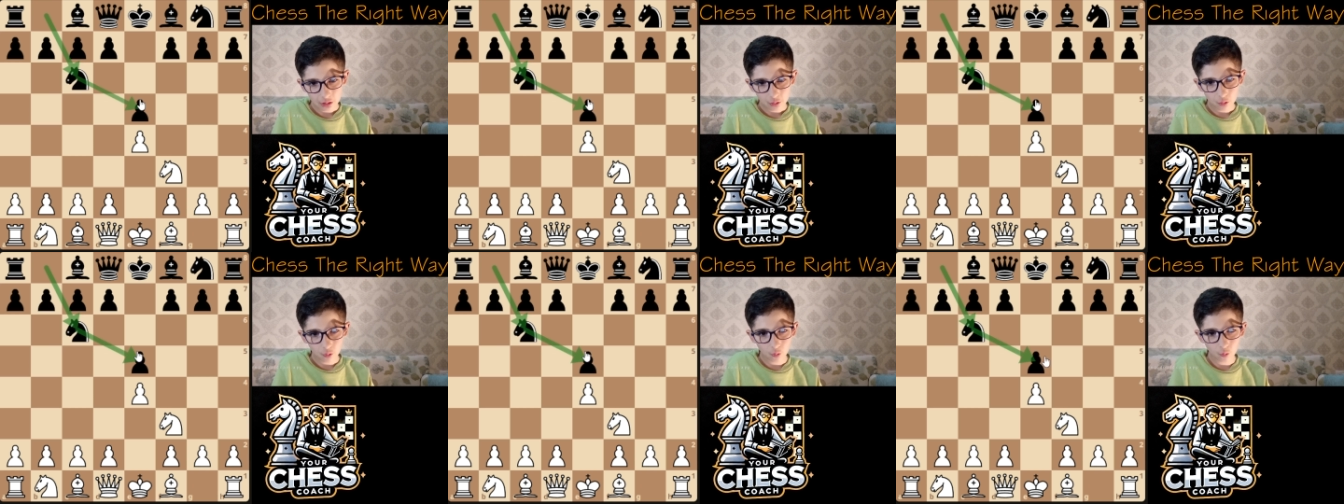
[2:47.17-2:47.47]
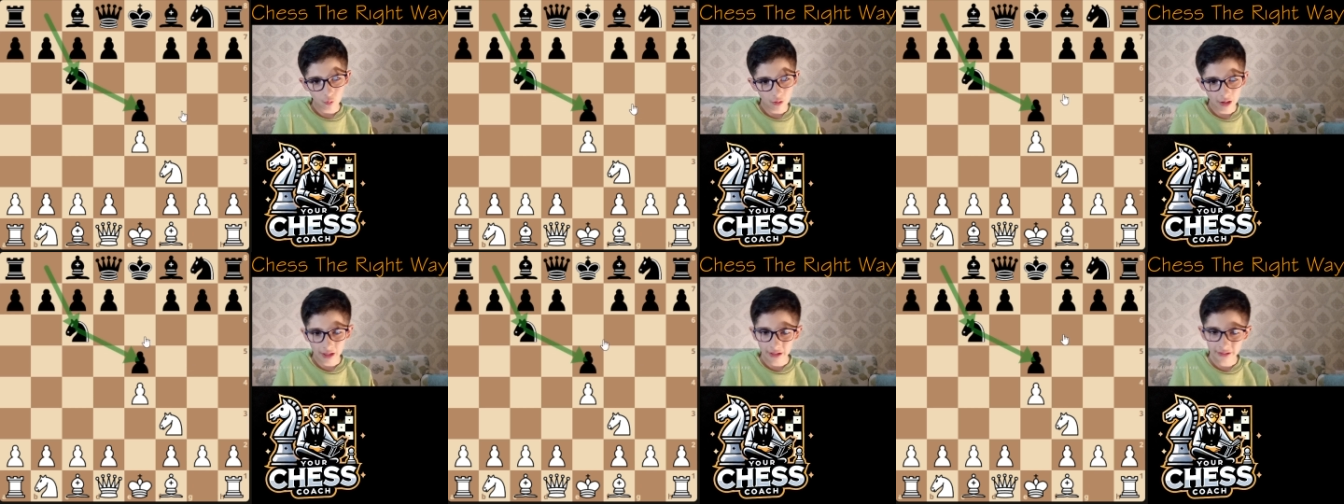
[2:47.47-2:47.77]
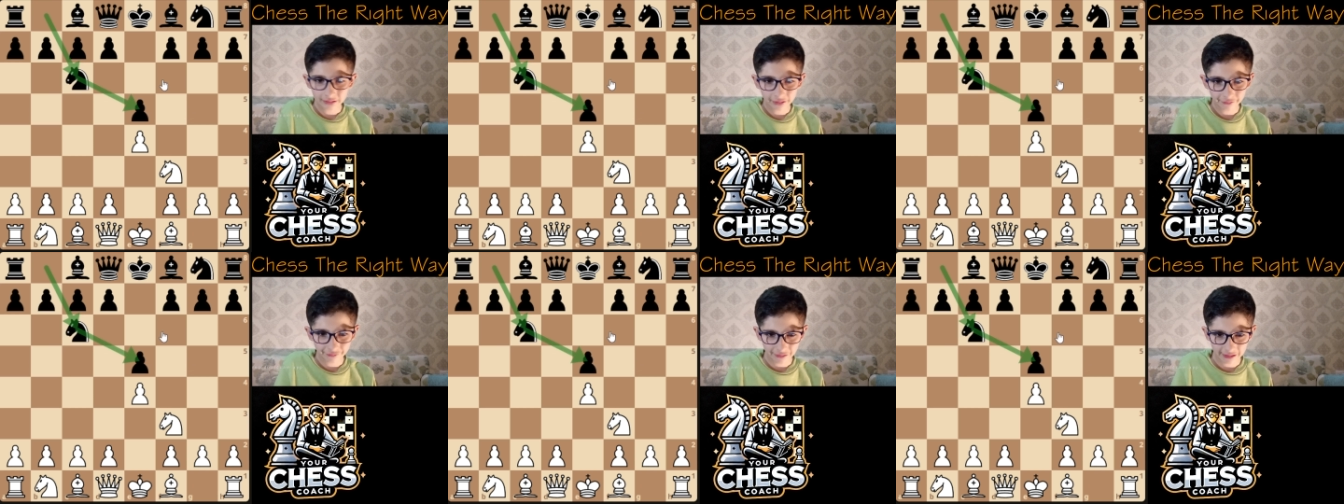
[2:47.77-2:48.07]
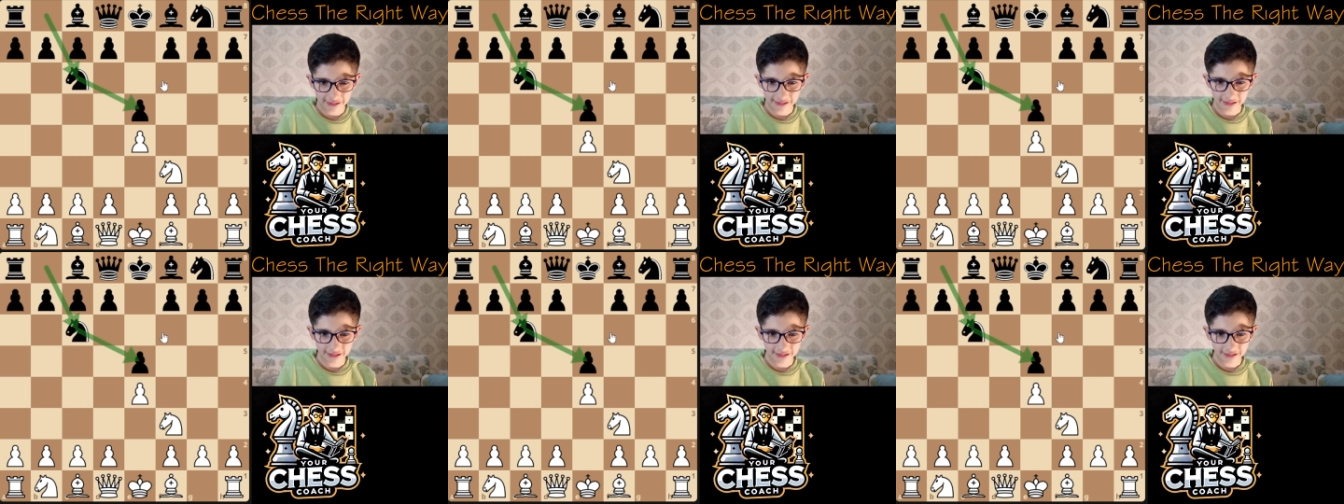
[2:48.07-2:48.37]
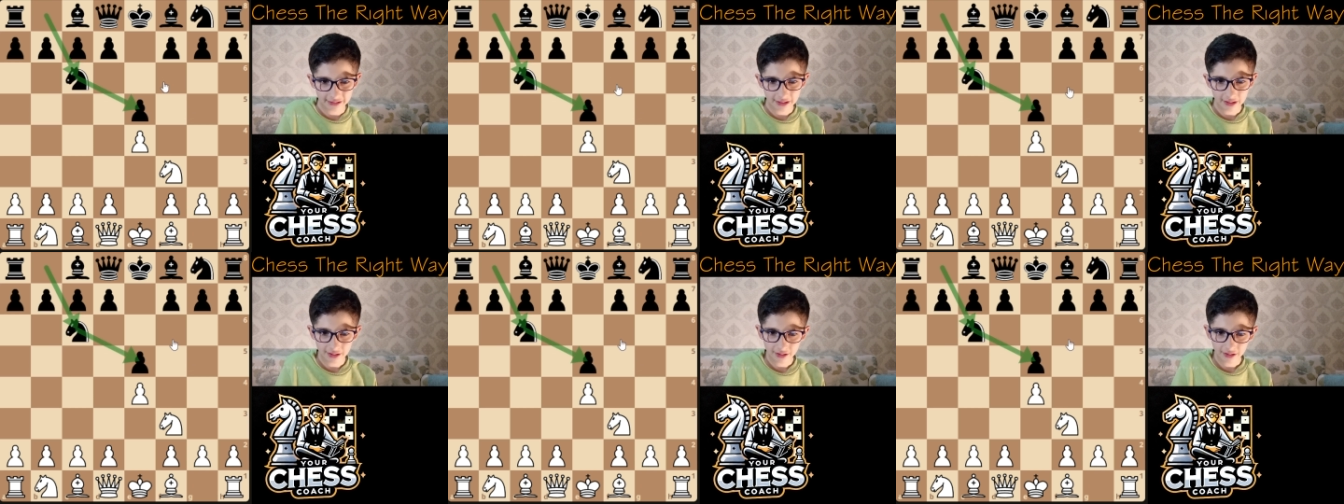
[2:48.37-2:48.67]
while
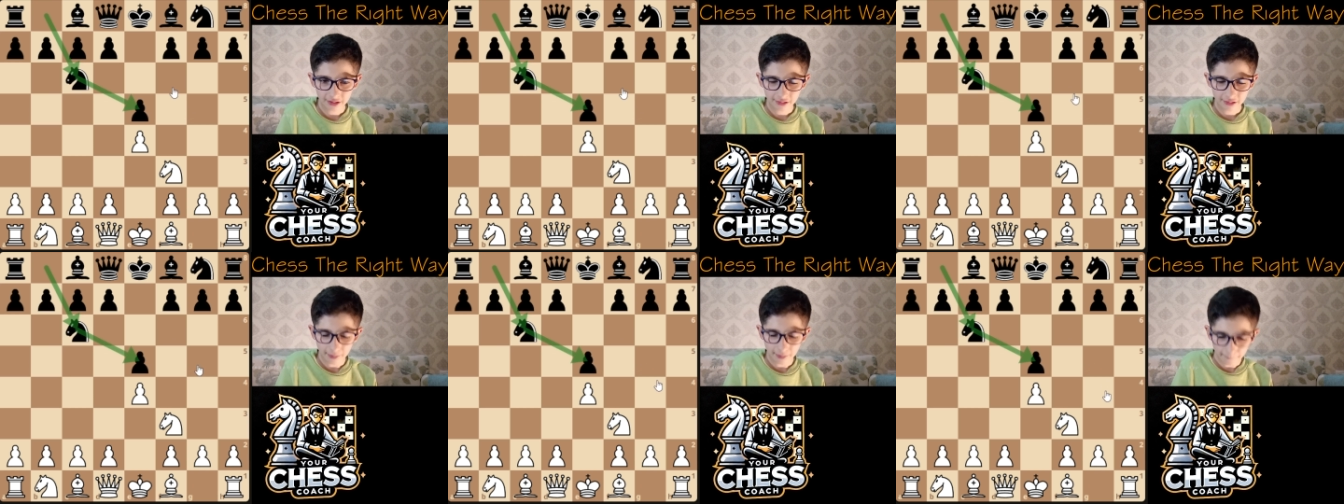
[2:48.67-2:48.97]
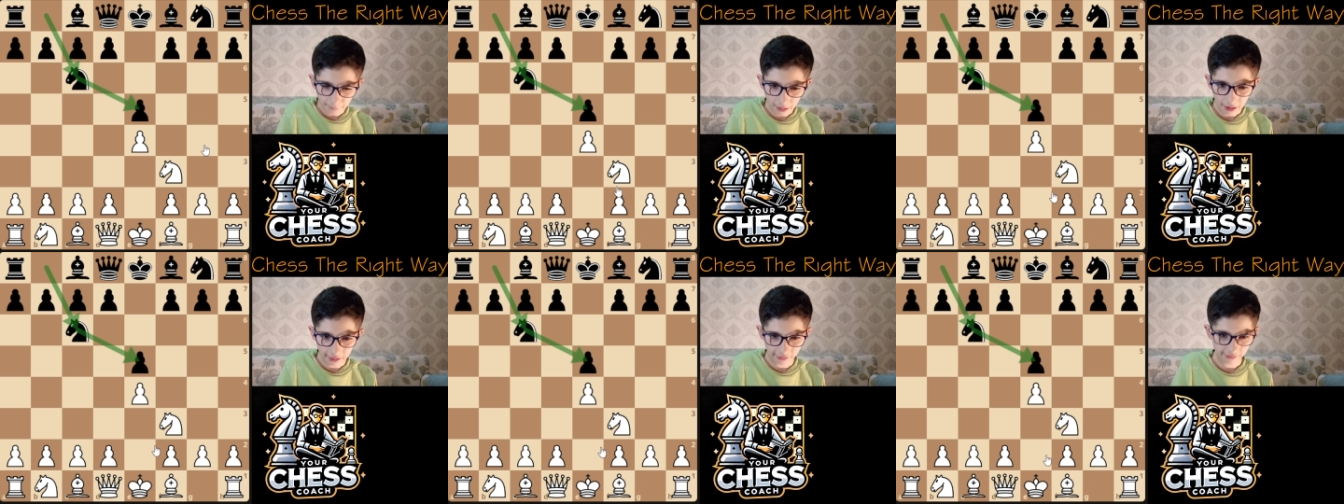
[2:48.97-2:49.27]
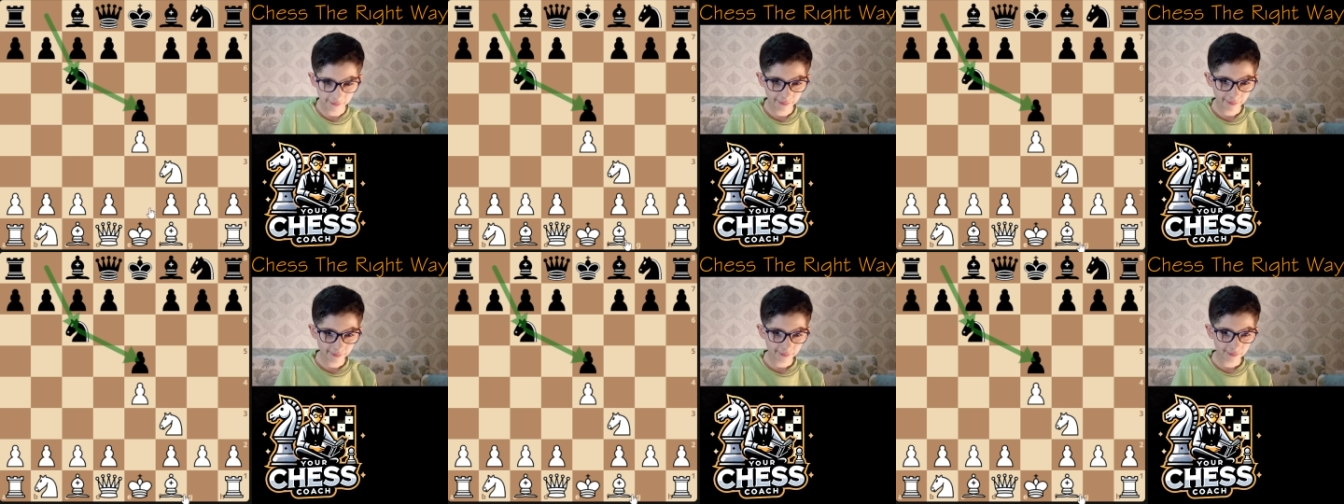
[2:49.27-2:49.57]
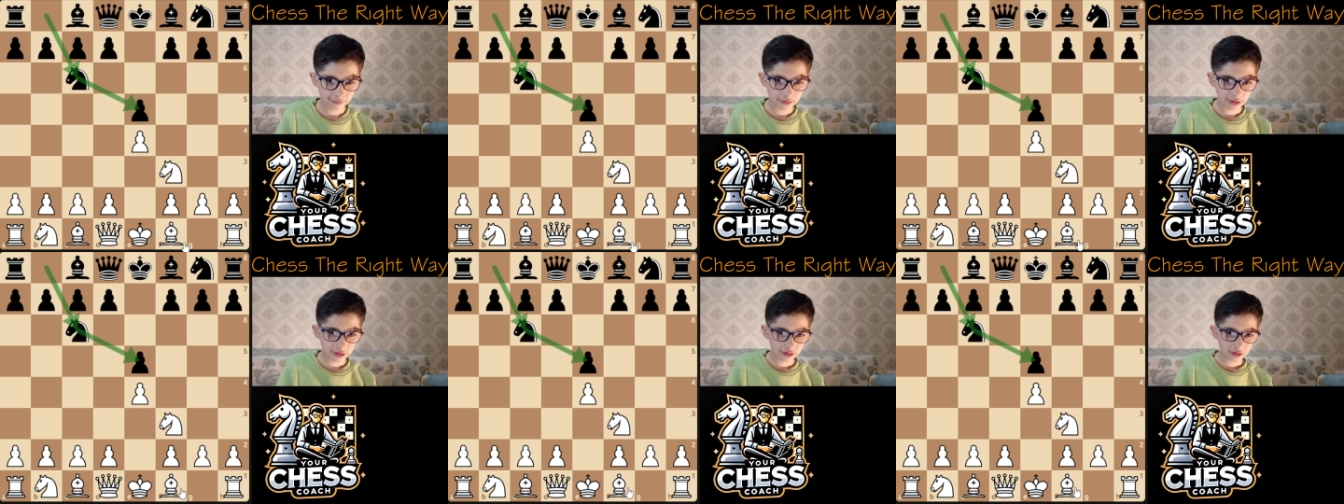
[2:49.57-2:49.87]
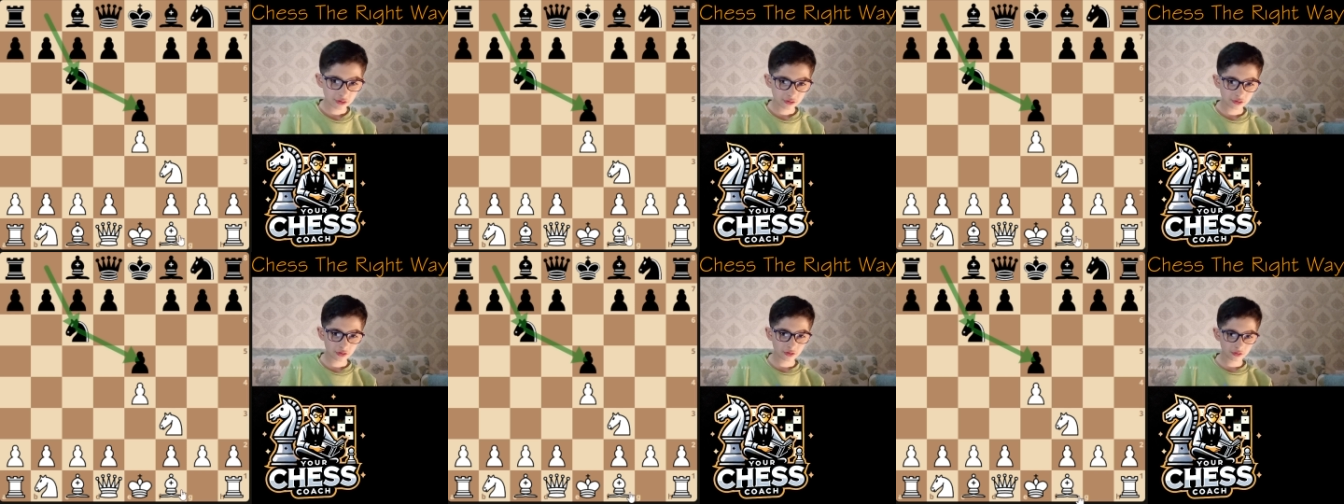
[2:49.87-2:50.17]
defending a pawn.
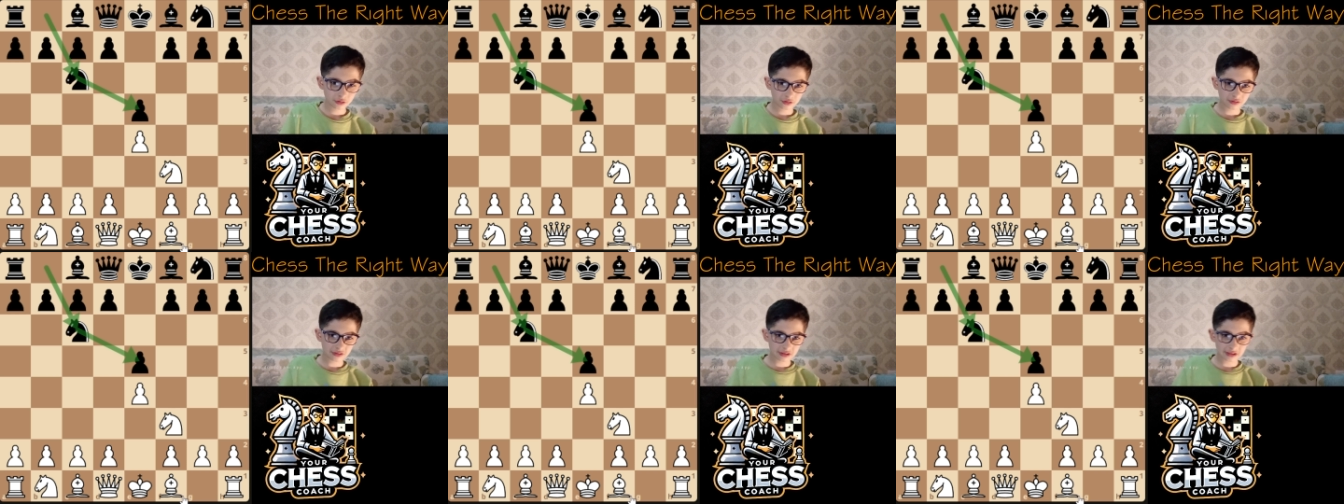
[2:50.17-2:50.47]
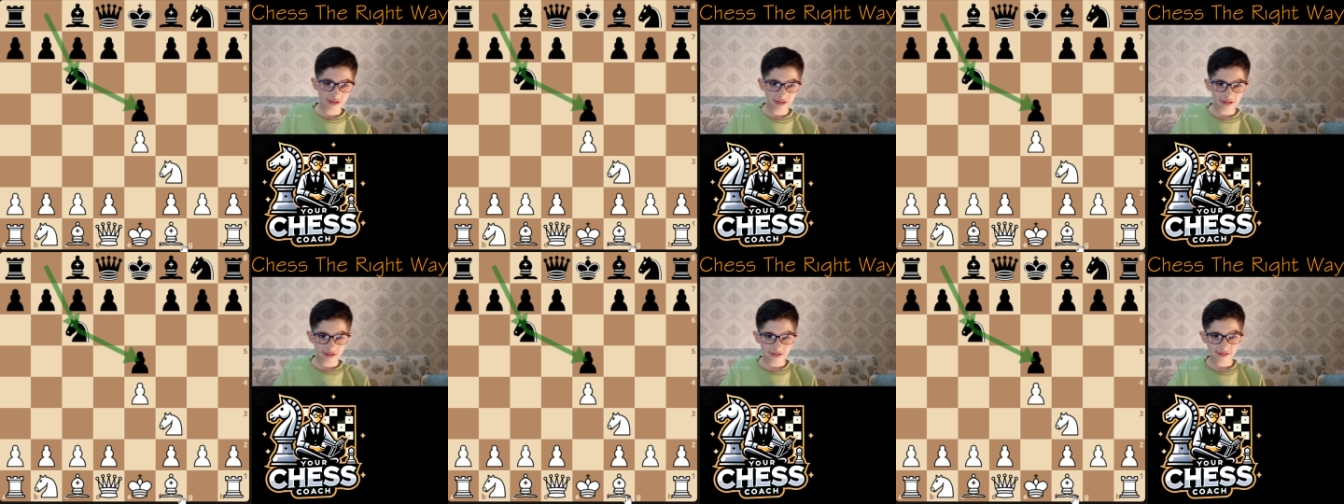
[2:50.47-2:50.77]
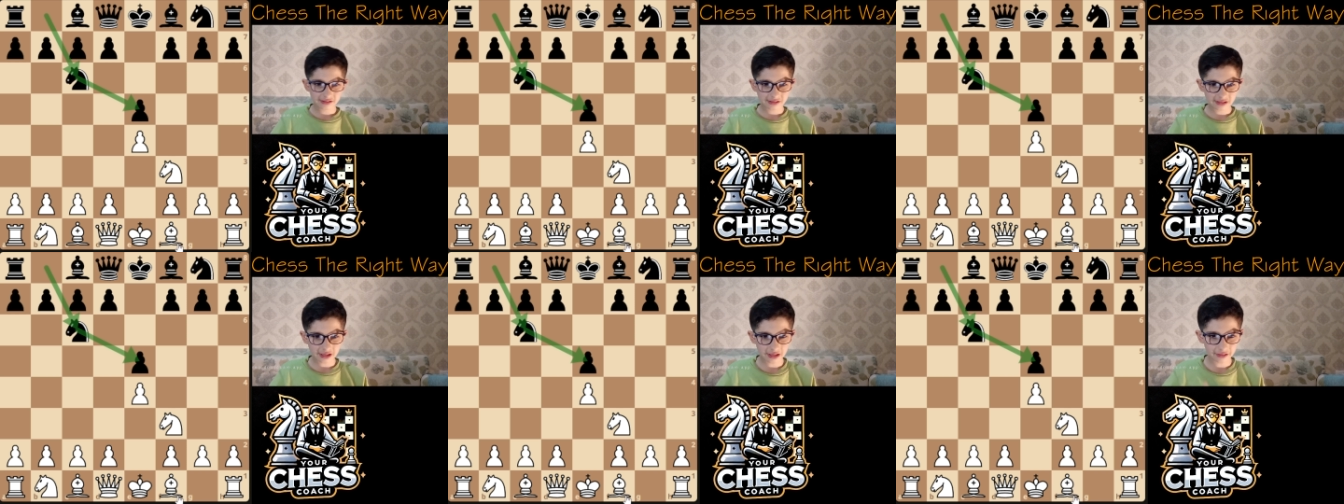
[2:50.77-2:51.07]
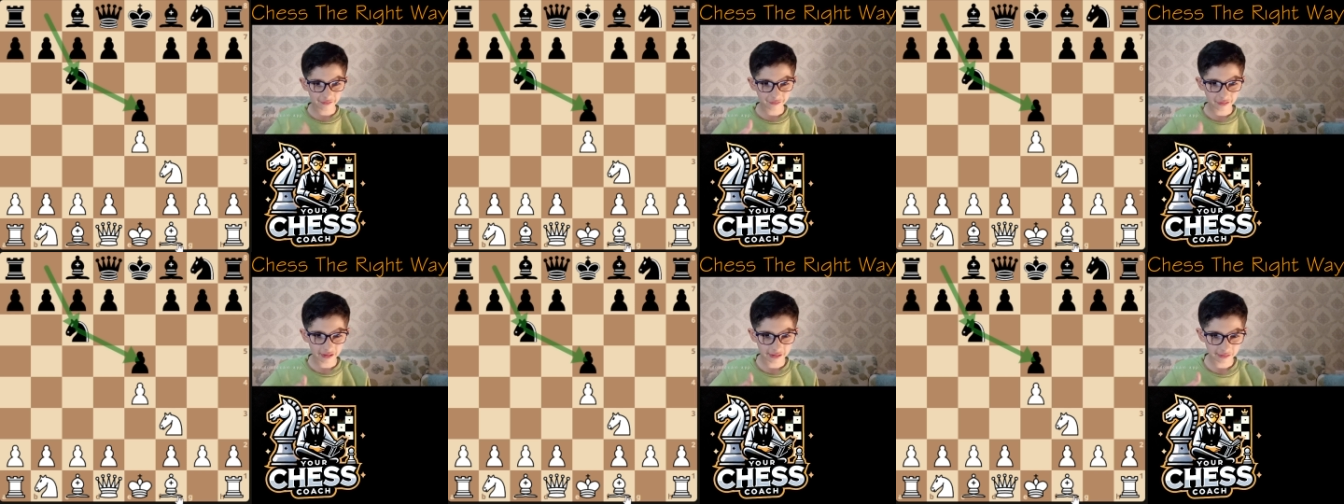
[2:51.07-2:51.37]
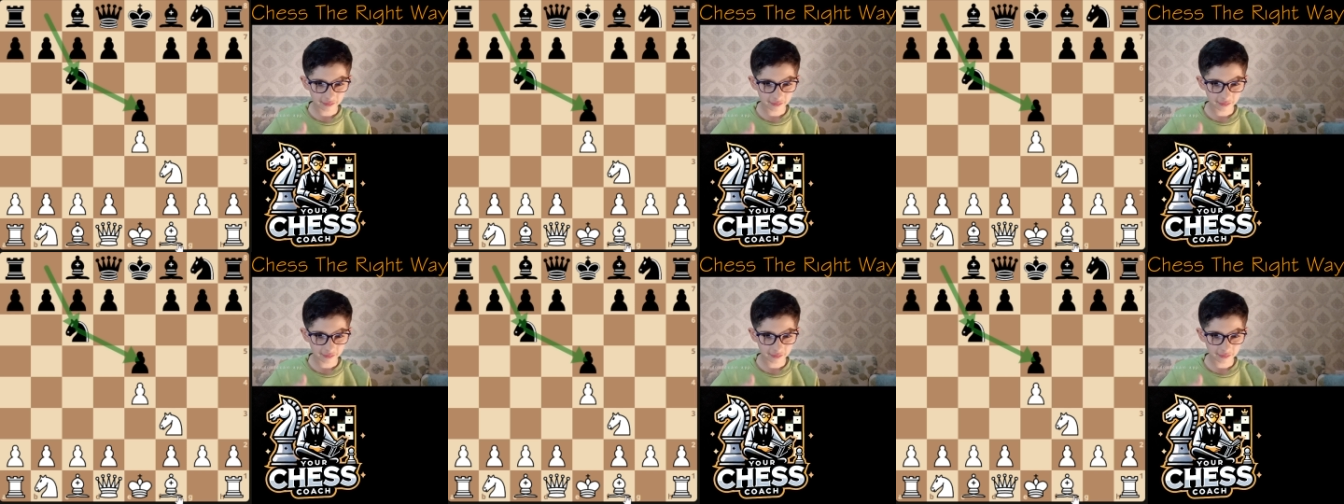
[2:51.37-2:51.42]
So you see, it's kind of like